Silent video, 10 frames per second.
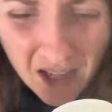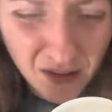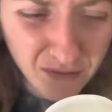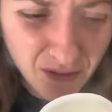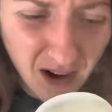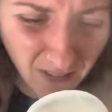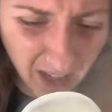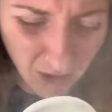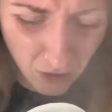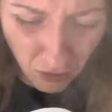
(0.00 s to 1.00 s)
is a
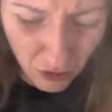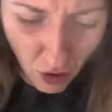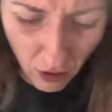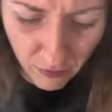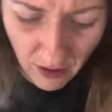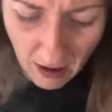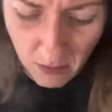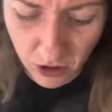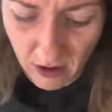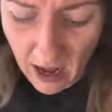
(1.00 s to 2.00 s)
very good cauliflower
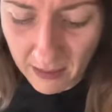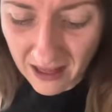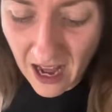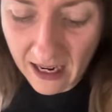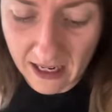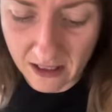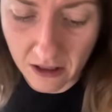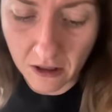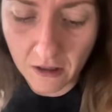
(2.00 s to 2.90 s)
mozzarella. I mean, that is,